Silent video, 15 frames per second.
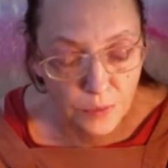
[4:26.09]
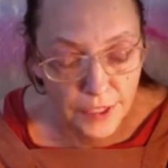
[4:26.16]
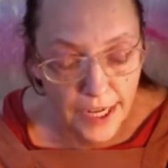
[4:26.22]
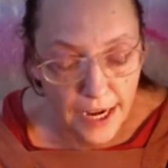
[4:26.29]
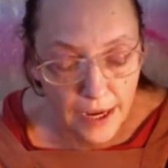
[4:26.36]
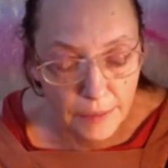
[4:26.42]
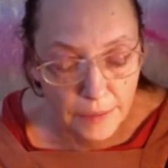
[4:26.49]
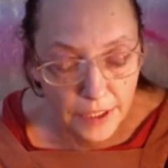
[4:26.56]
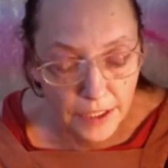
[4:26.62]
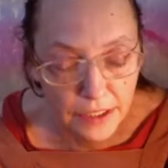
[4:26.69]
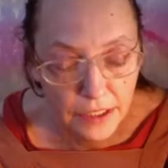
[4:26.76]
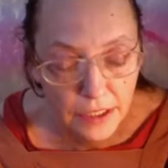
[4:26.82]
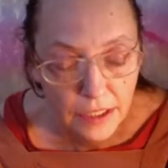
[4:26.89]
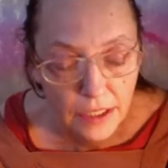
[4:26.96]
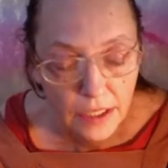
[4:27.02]
cabin
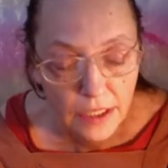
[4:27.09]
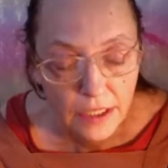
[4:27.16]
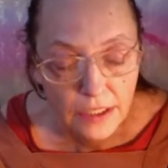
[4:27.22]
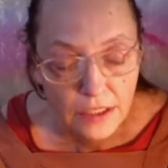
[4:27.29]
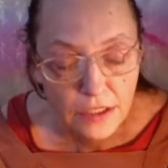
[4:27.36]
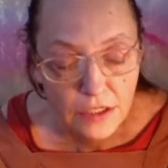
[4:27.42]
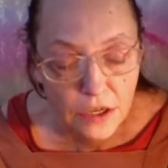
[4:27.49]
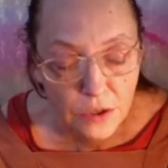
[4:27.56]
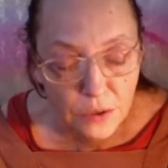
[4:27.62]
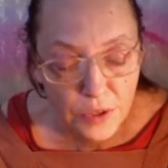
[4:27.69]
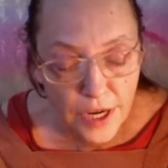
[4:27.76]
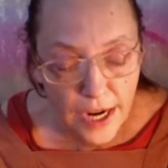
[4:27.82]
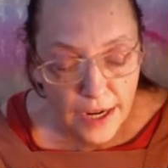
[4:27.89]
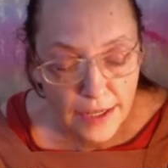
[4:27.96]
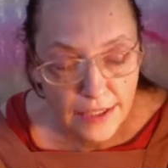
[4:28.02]

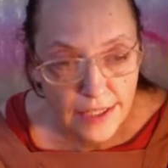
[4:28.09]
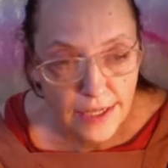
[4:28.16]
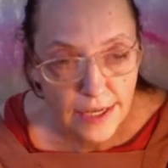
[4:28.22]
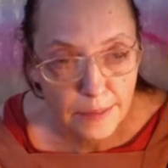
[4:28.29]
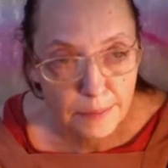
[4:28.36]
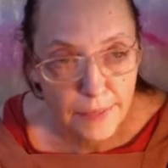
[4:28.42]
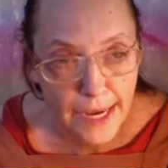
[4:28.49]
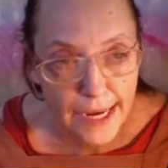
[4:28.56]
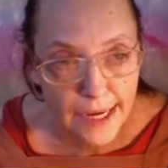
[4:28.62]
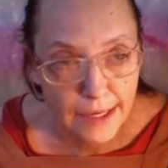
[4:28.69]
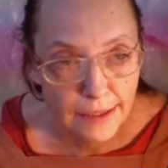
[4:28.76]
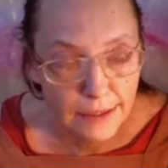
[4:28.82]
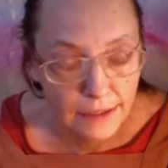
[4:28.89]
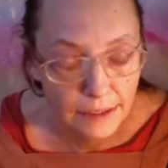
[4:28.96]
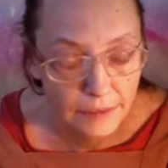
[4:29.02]
known as a pen,